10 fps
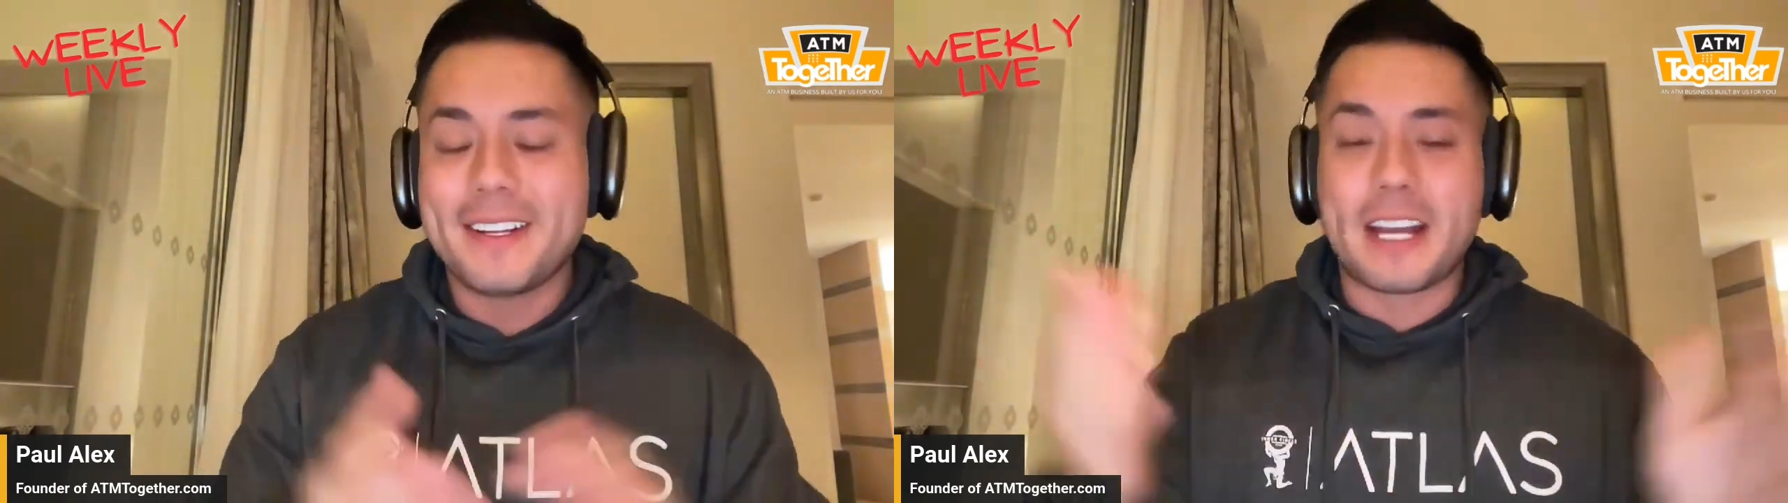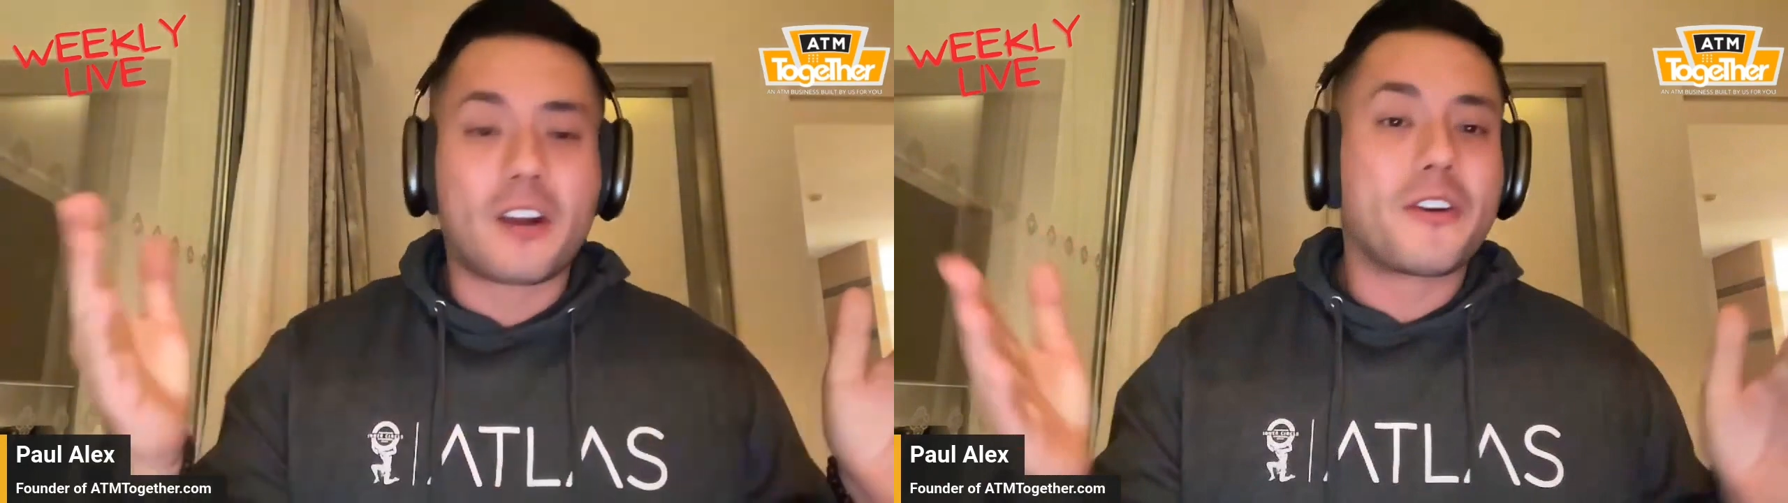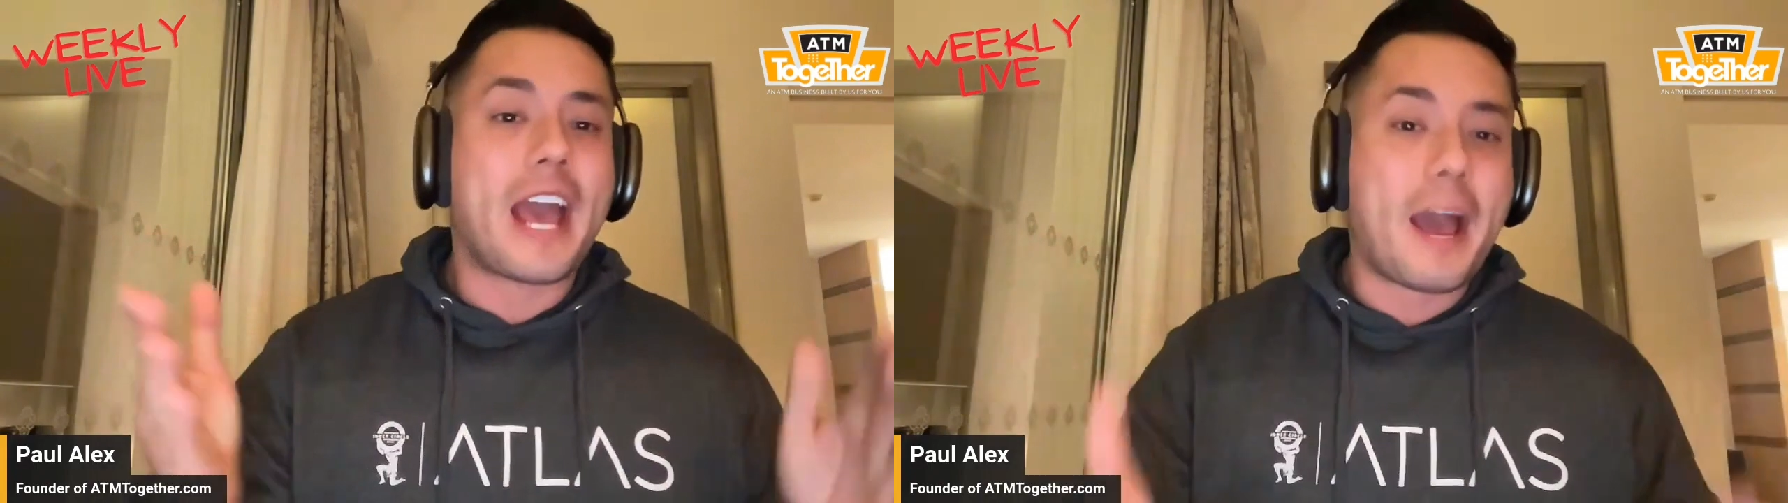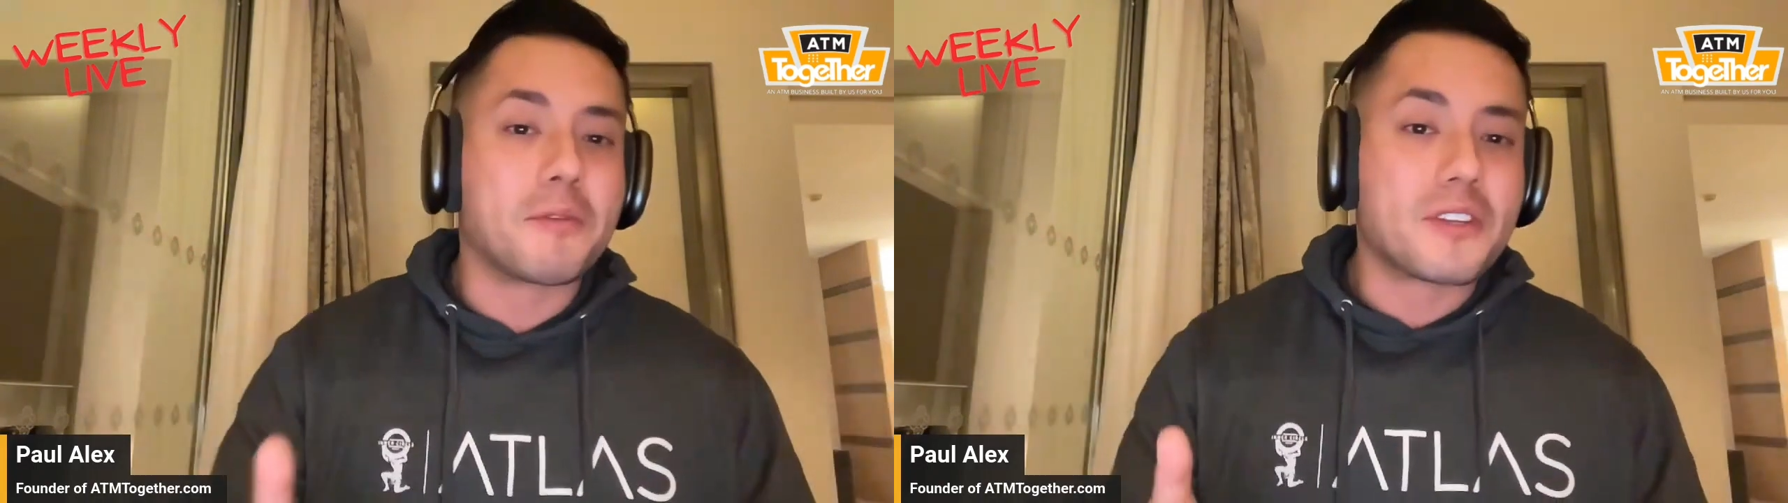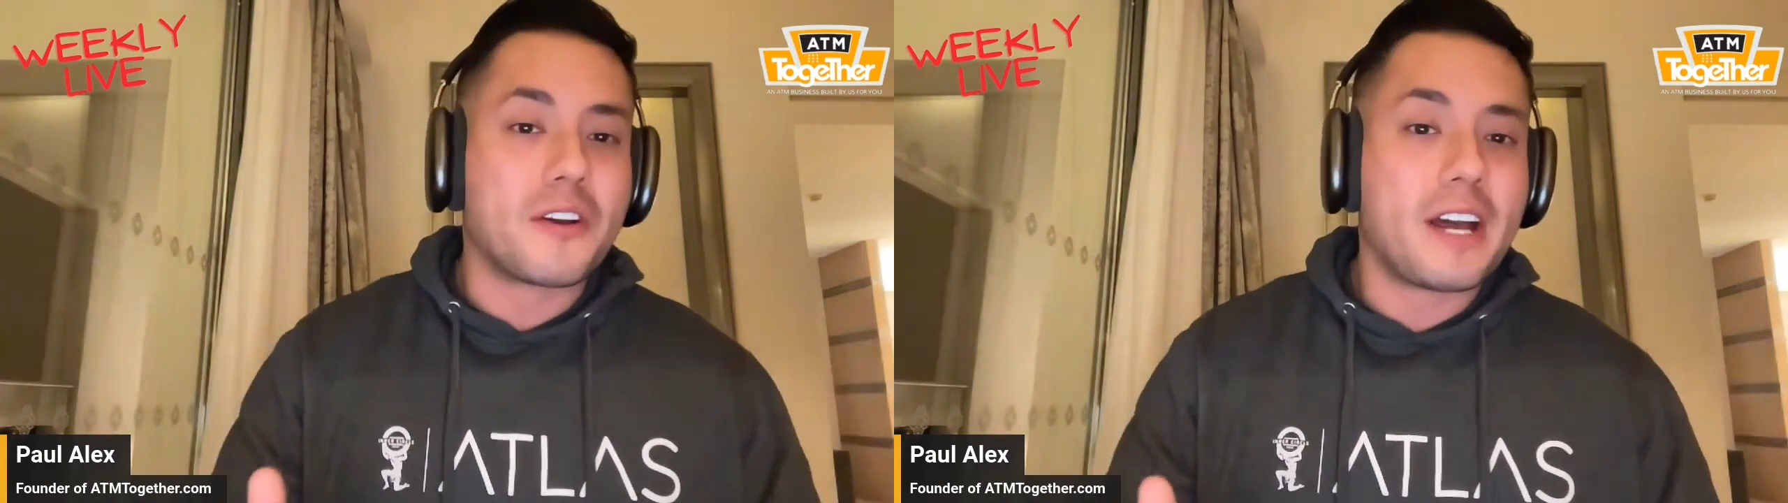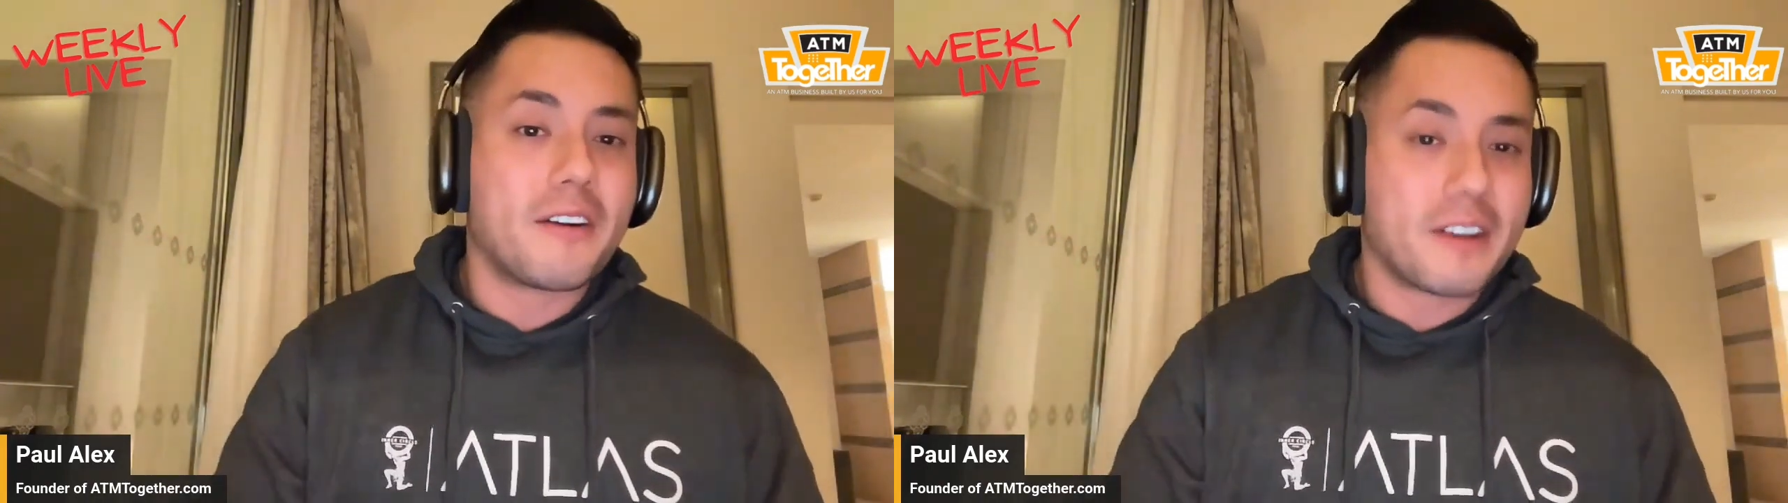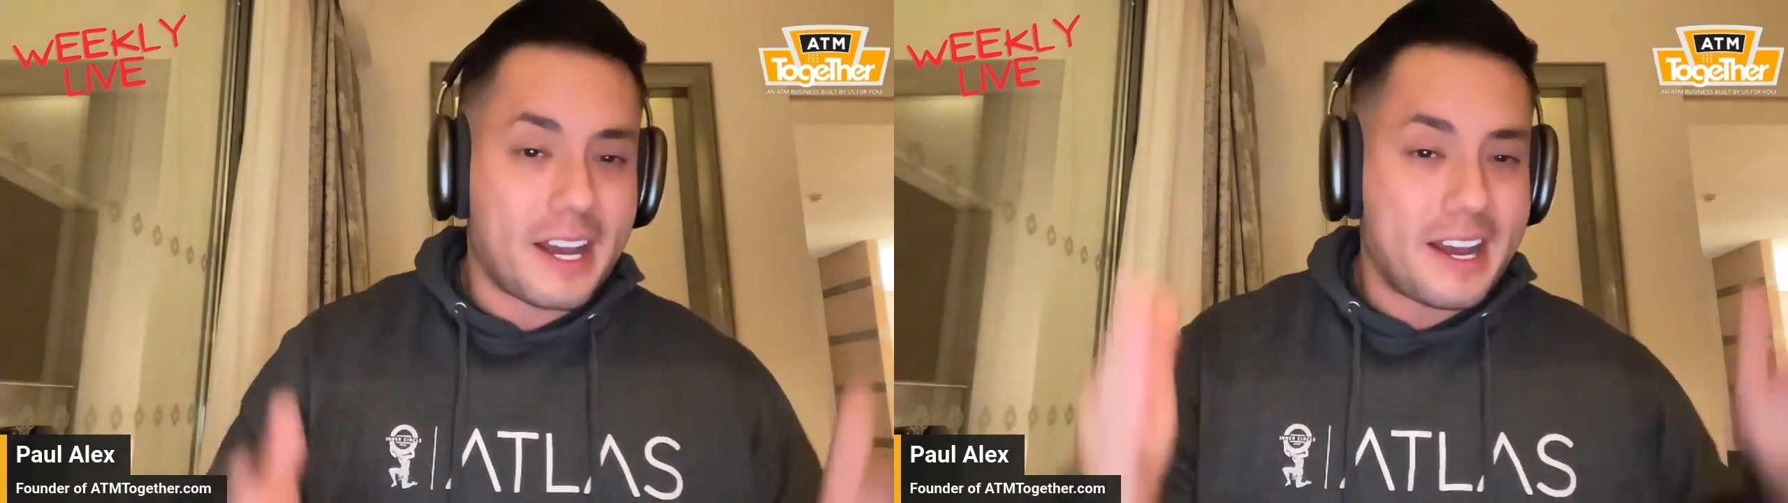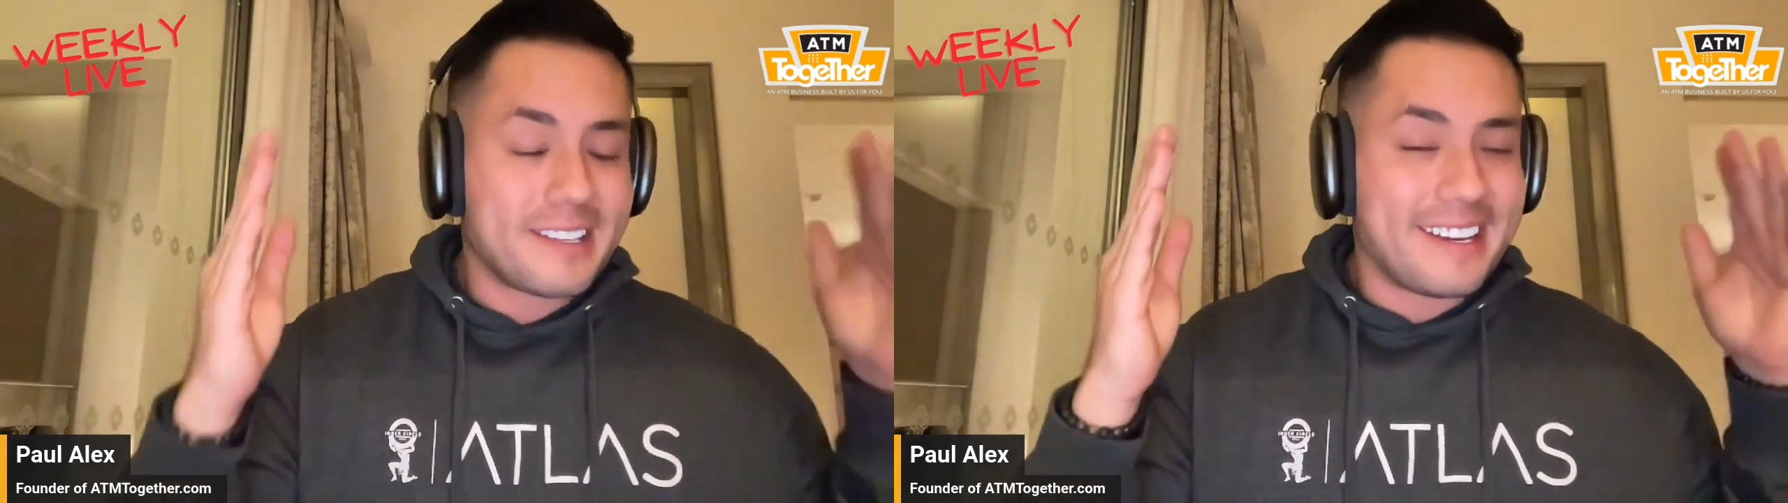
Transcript: It's on Amazon now, guys.